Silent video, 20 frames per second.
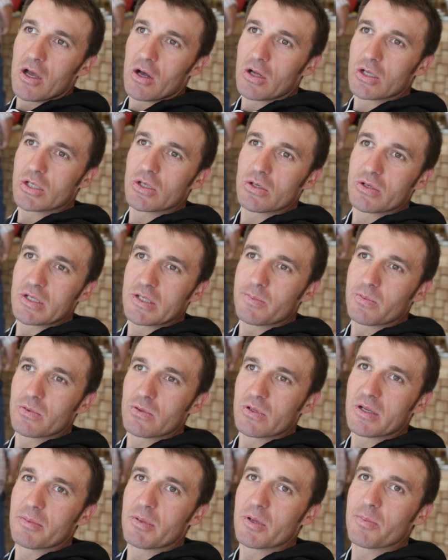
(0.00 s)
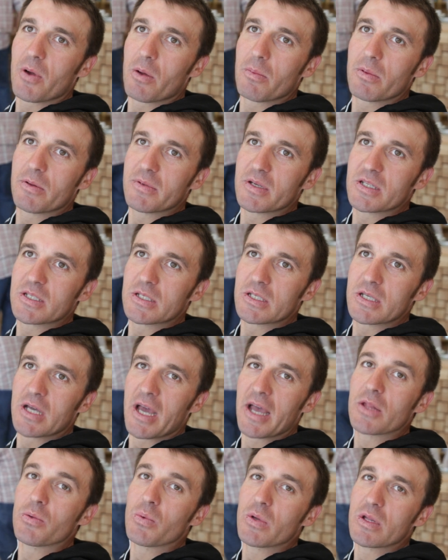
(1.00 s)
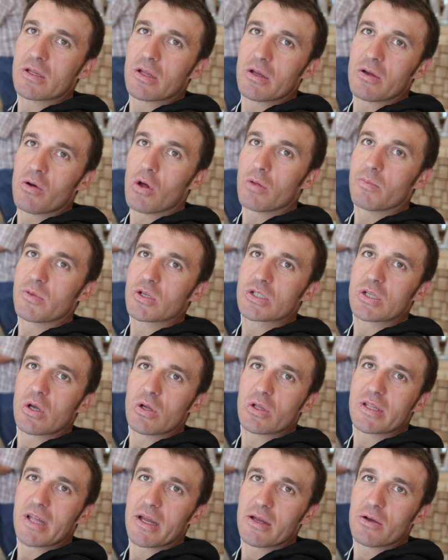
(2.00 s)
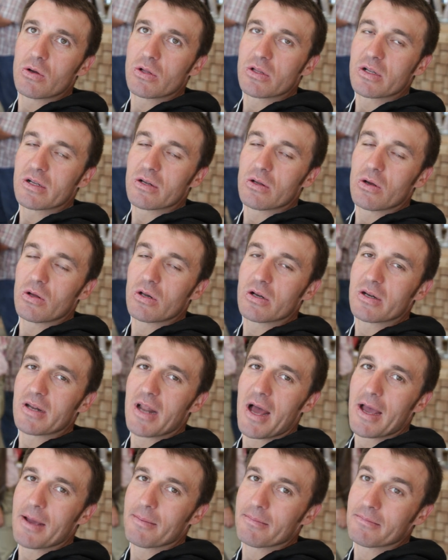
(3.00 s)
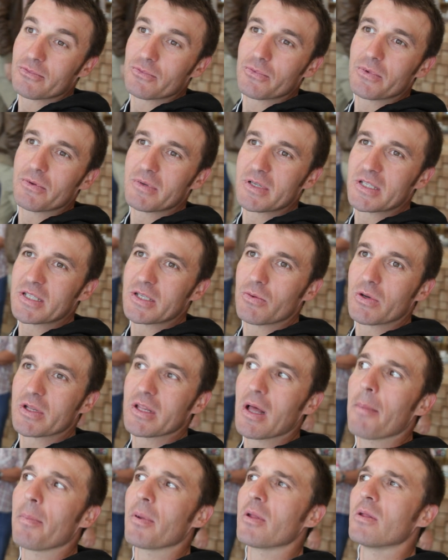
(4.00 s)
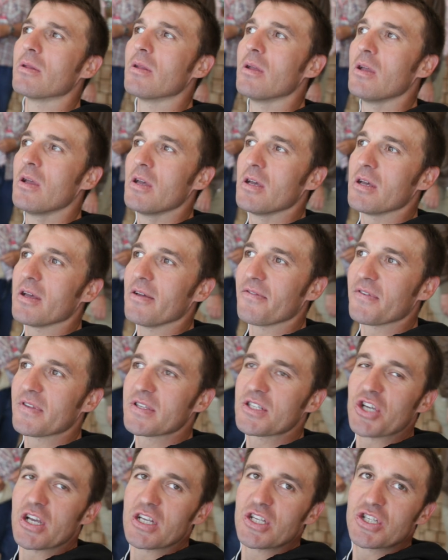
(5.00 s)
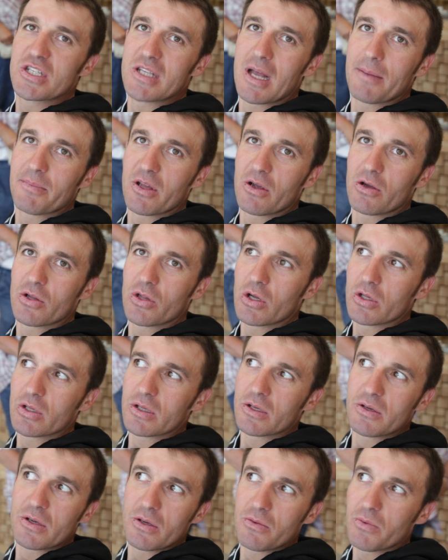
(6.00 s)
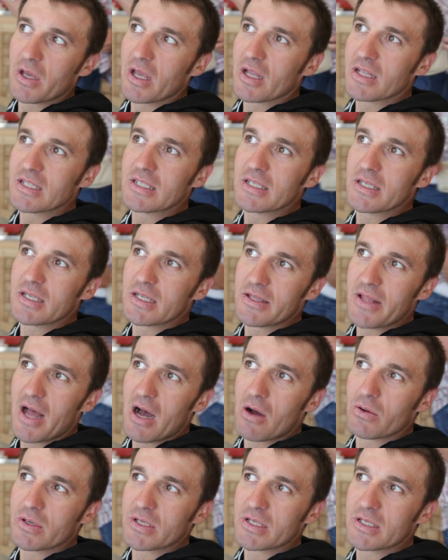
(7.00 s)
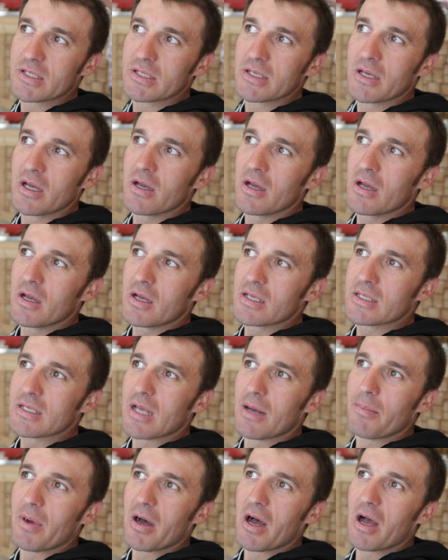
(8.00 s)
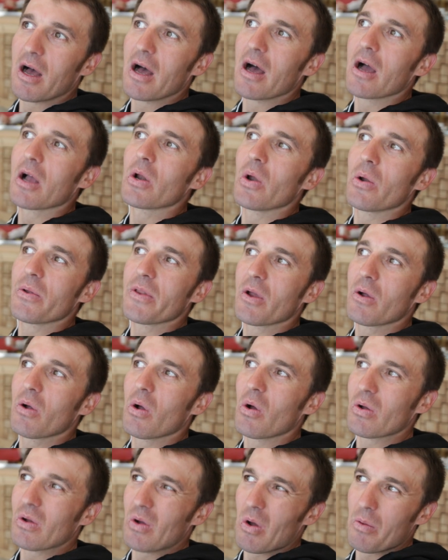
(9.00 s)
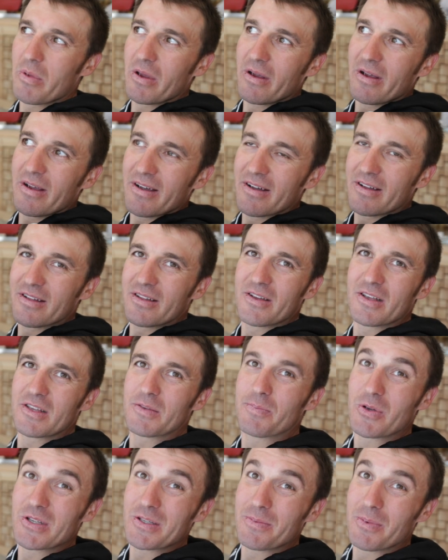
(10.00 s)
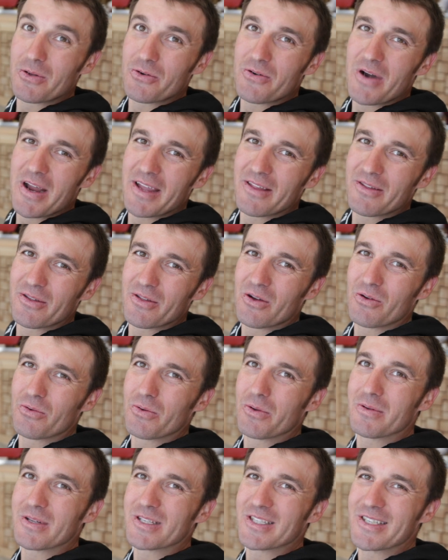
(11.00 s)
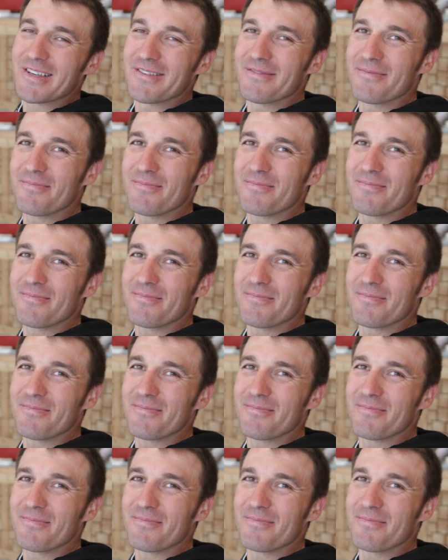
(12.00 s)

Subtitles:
Also, it's a little bit problem is headwind. Almost all time on all climb, we will see what happens, if it's changed something or not. We can see now is some cloudy coming. There's possible rain. We will see.